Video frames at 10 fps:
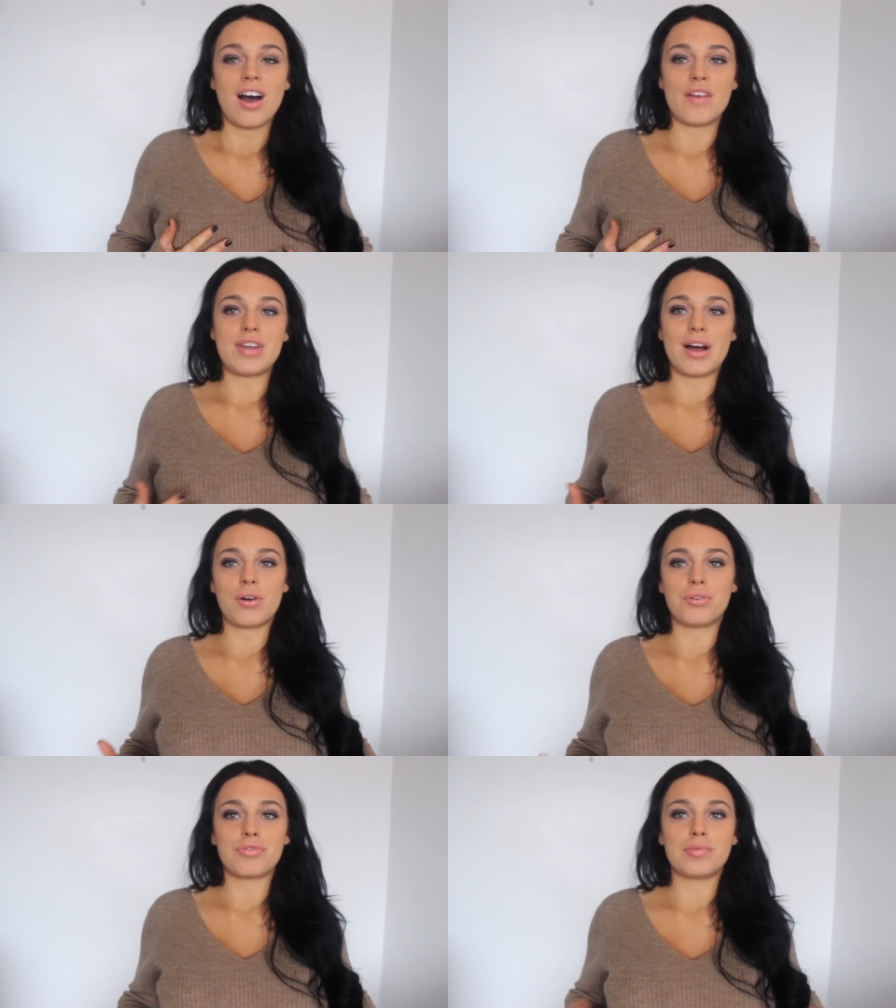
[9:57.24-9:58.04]
I've now
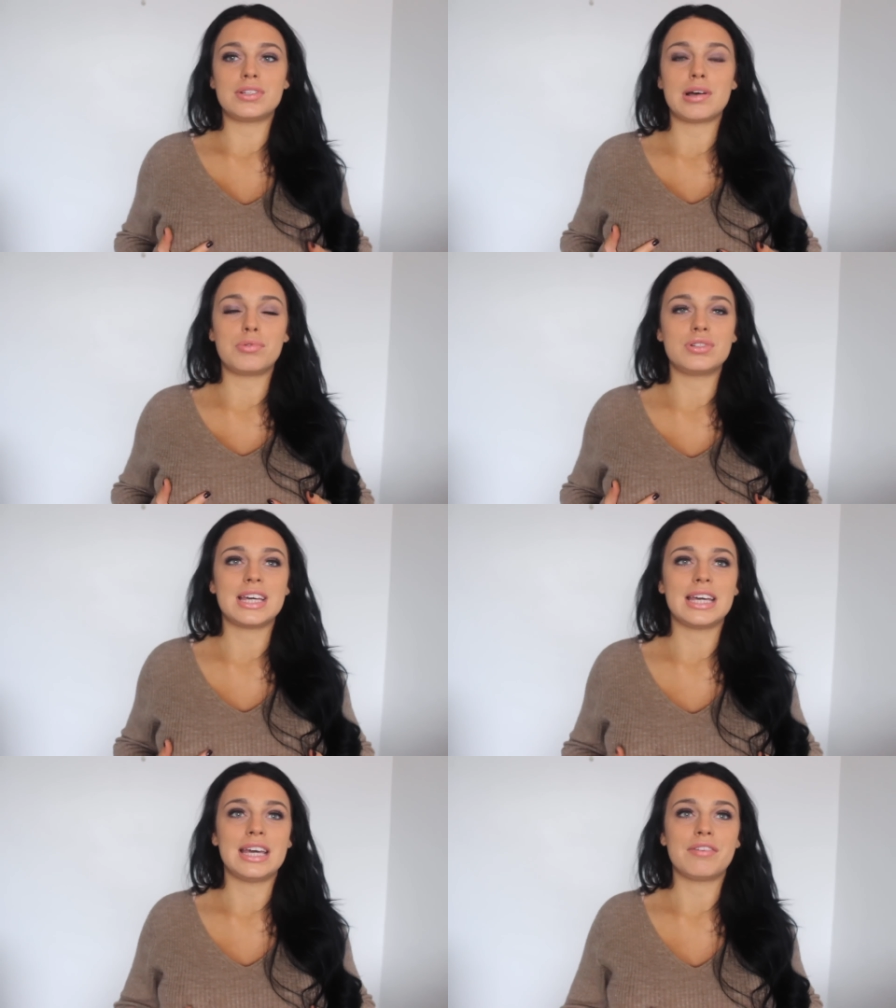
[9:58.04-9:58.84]
gone from a double
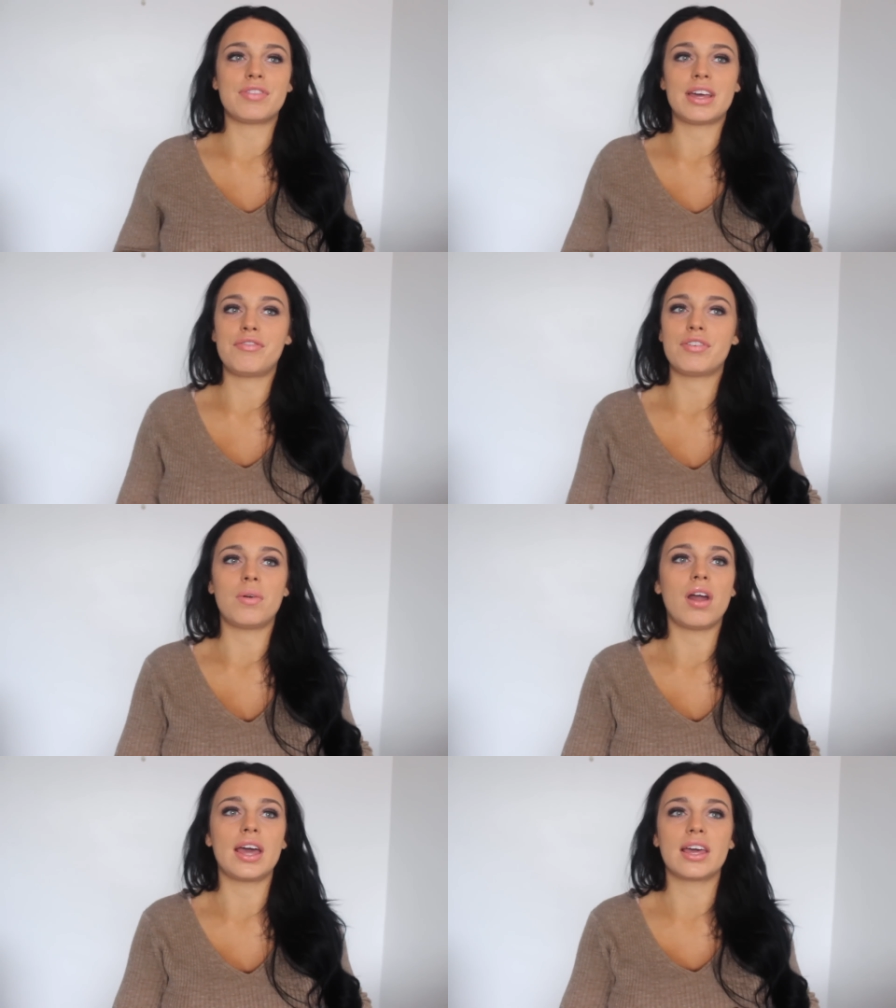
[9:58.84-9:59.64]
D. If they
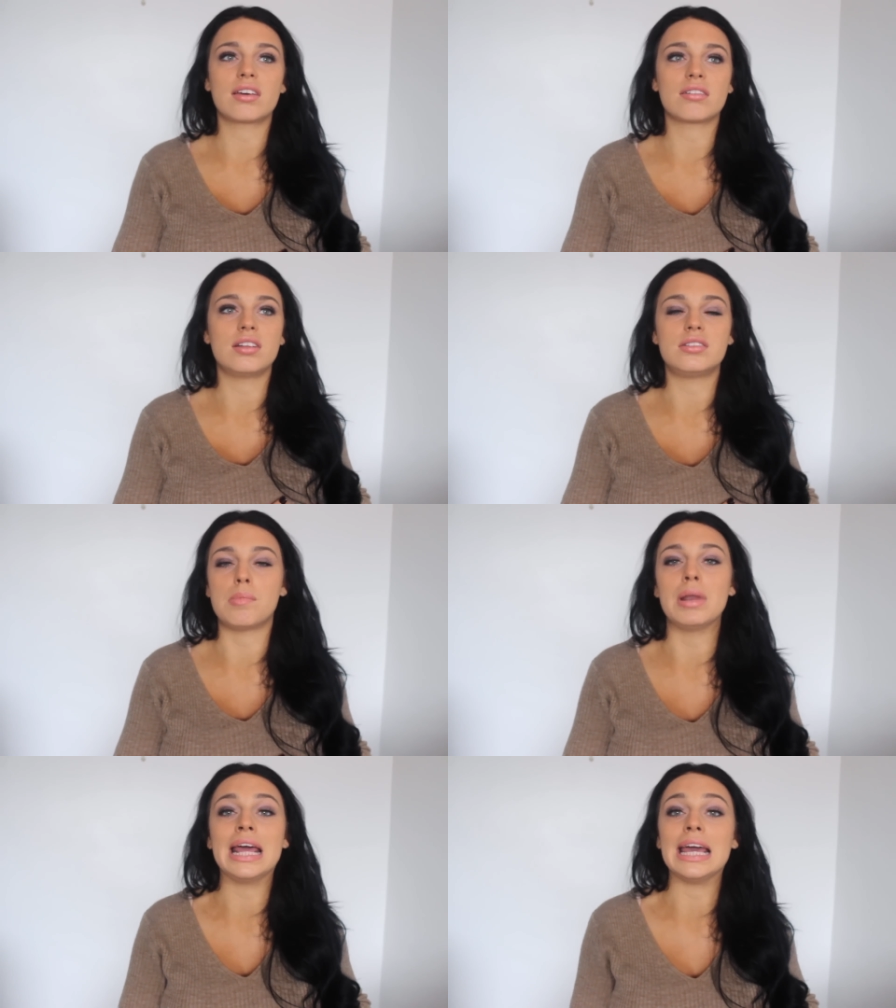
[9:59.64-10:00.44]
feel like a
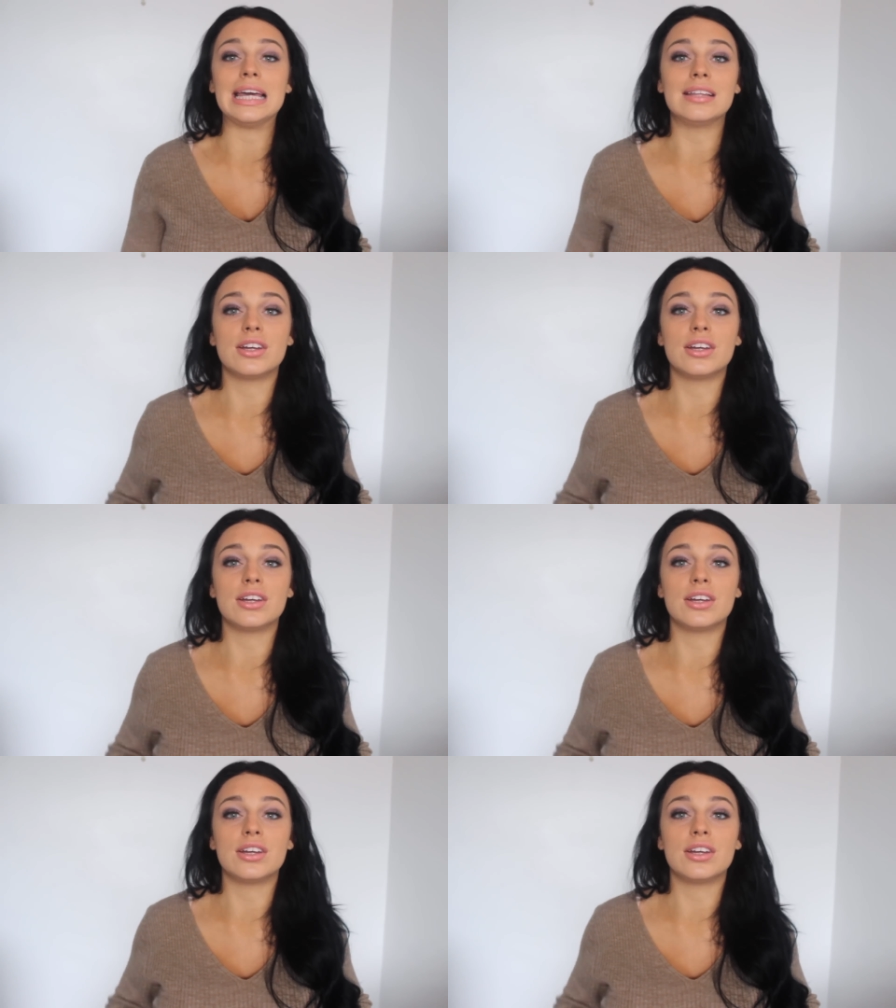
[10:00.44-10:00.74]
double E,